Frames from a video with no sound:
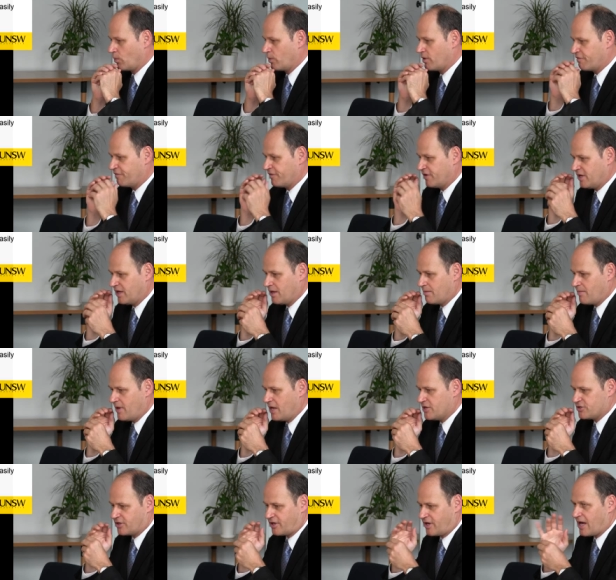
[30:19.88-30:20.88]
We're filling in
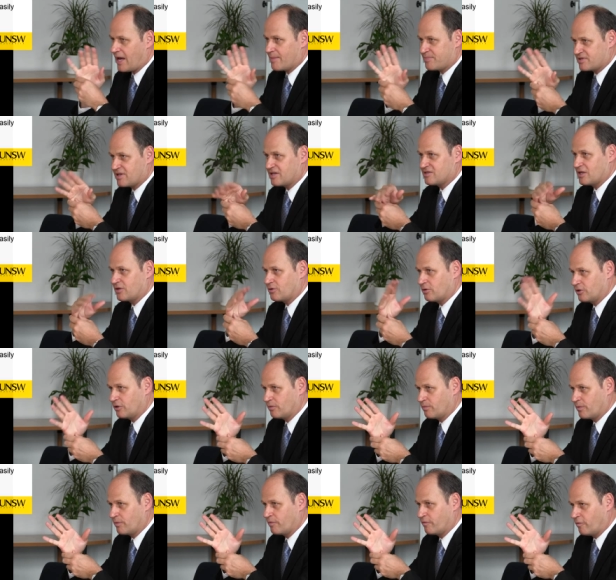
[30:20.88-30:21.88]
major gaps, as I told
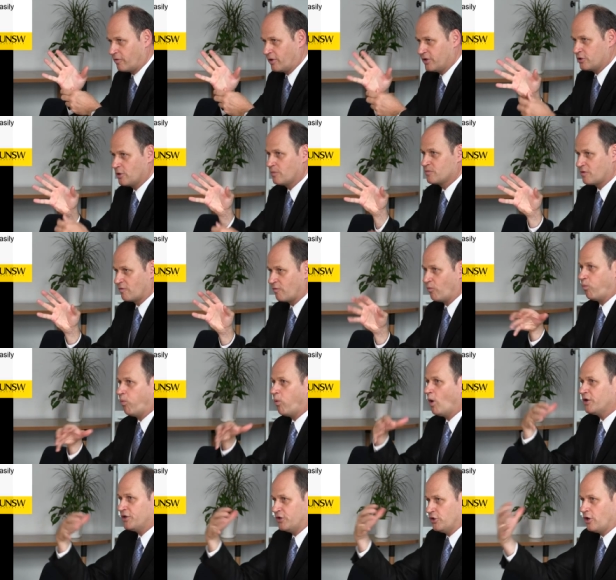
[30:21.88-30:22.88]
you before, in terms of
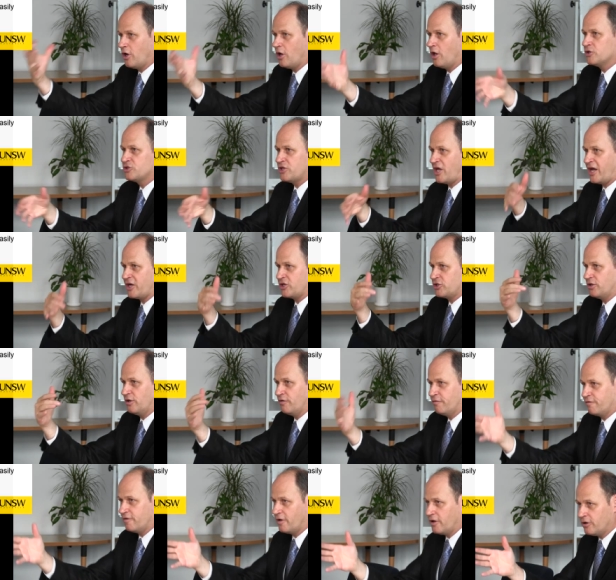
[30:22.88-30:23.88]
what knowledge
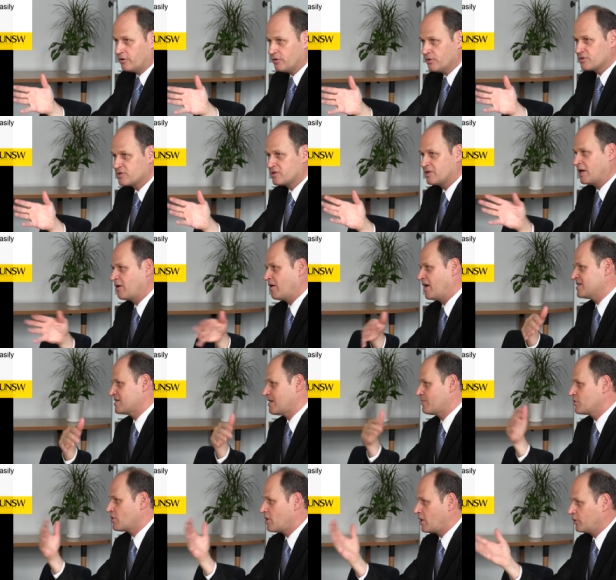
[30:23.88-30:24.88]
actually flows. Now,
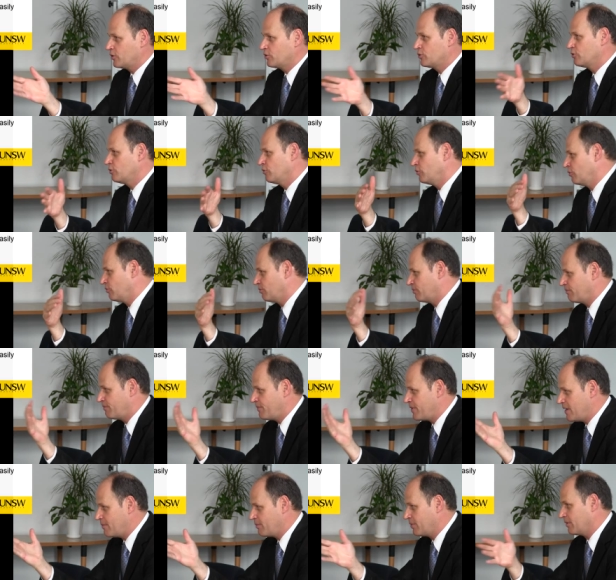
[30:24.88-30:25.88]
as I'm talking to
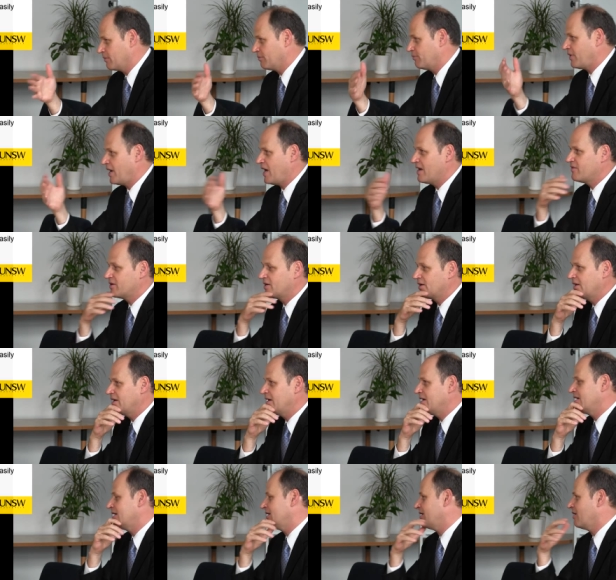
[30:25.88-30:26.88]
people
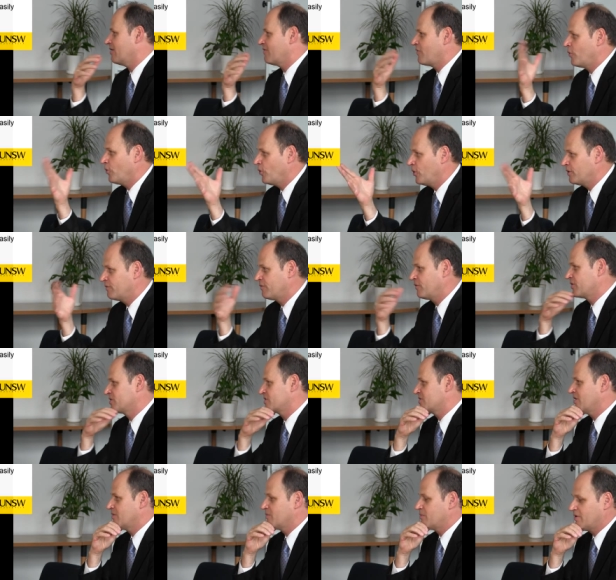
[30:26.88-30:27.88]
privately, you know, I've heard, for
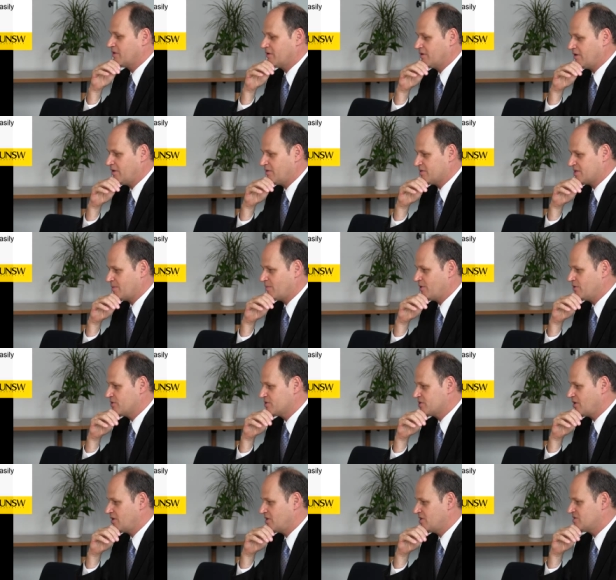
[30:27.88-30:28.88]
example, somebody
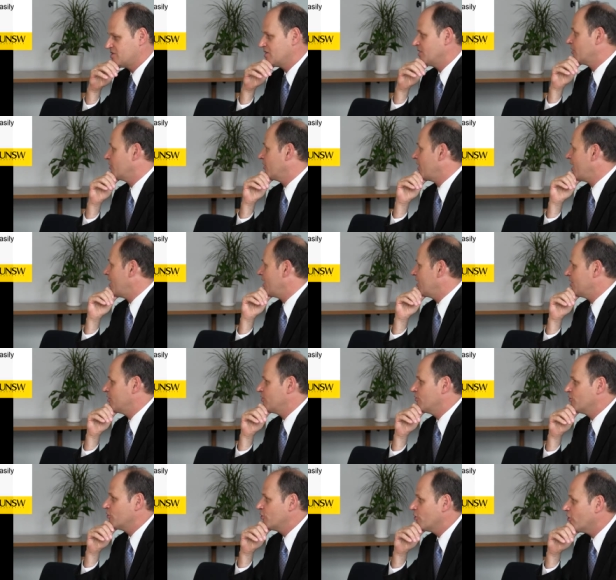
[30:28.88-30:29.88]
who studies Silicon Valley in New